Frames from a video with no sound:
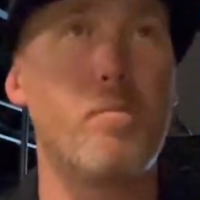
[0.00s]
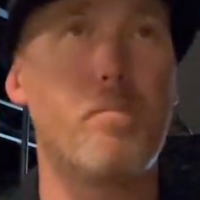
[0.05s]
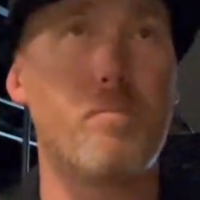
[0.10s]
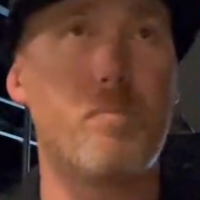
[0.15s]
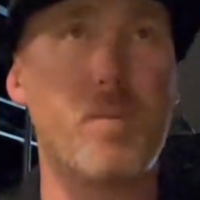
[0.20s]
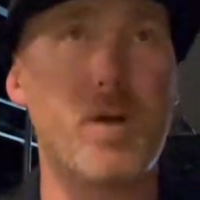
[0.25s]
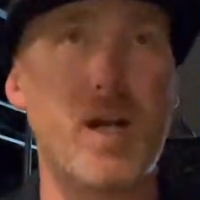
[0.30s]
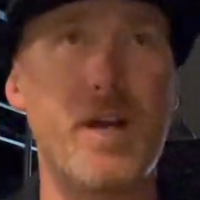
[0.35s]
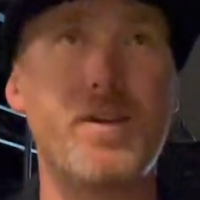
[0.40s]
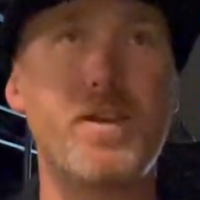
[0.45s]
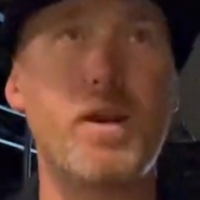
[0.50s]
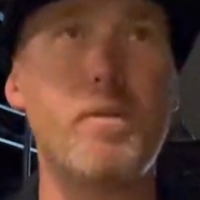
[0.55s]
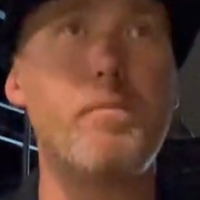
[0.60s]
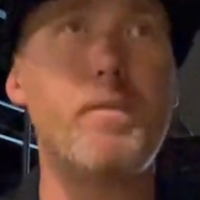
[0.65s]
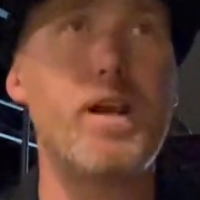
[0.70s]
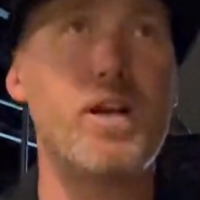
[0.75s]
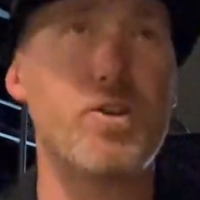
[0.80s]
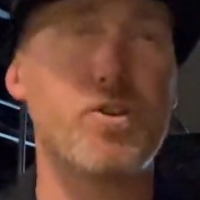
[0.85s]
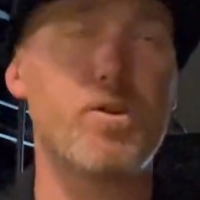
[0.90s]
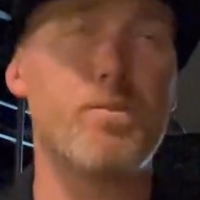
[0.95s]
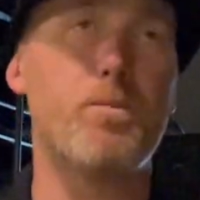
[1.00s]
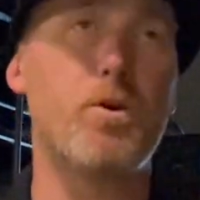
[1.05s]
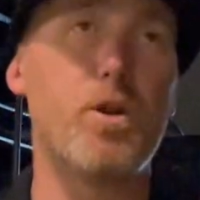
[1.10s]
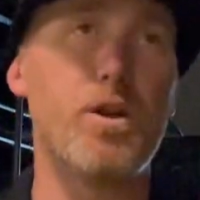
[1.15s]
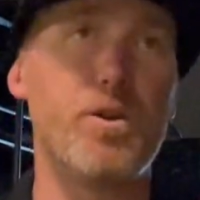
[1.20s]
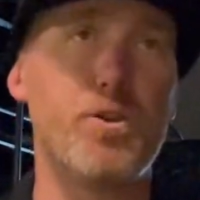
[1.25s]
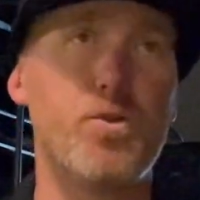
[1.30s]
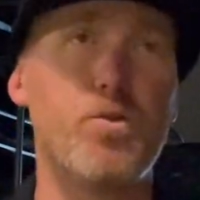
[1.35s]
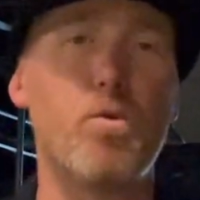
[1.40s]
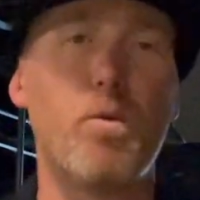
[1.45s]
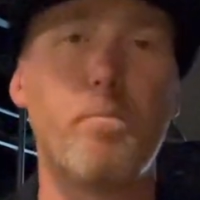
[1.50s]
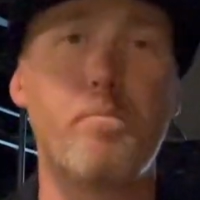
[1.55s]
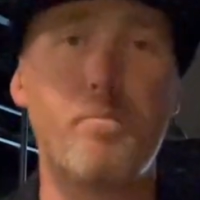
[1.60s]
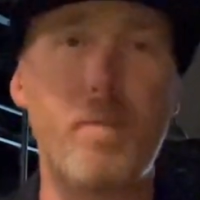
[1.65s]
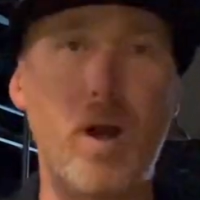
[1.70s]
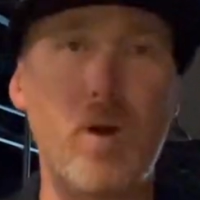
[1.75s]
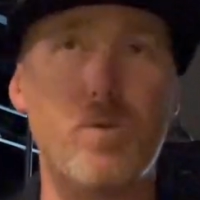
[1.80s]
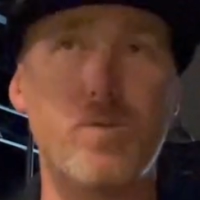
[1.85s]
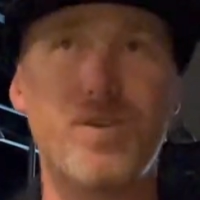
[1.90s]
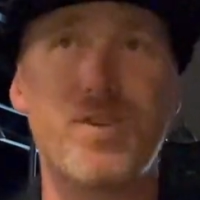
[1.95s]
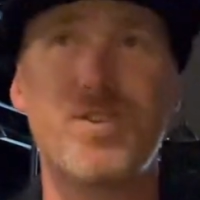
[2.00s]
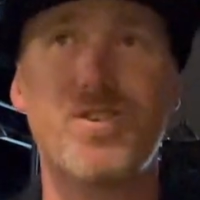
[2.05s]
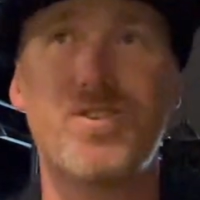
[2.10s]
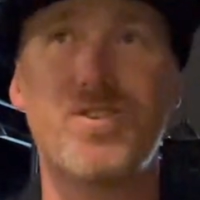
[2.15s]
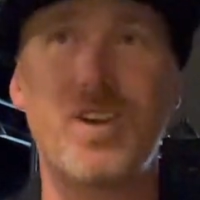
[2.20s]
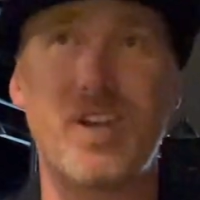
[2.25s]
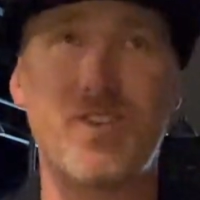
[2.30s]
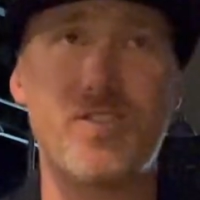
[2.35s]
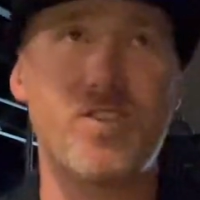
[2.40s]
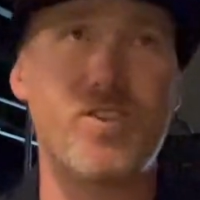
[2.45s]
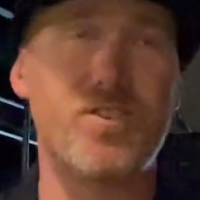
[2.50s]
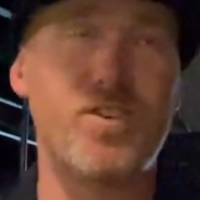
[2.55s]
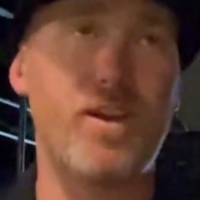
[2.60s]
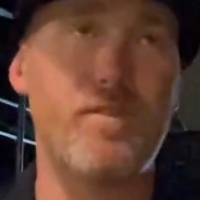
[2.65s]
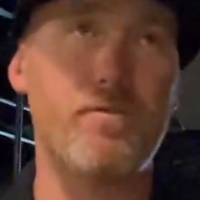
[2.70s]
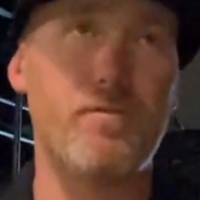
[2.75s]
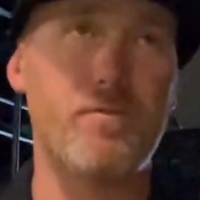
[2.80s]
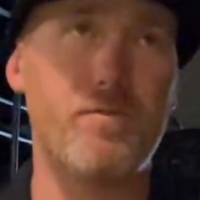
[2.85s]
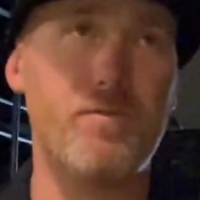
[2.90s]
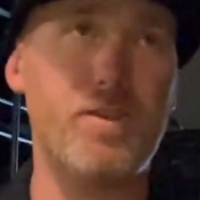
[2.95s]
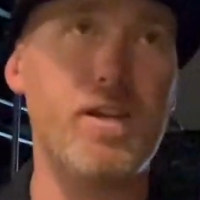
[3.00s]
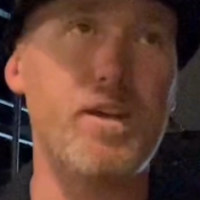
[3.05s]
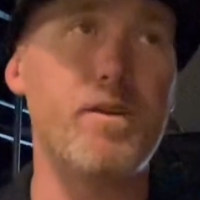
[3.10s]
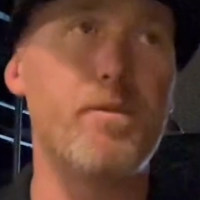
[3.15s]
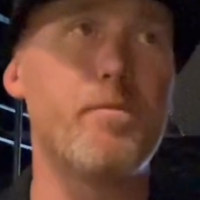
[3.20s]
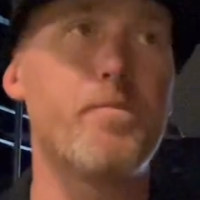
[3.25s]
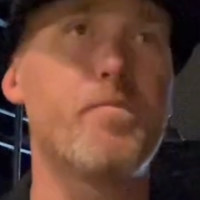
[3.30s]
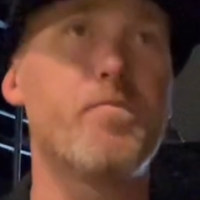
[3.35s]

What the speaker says: but I did manage to put it to about 6 to 7 feet.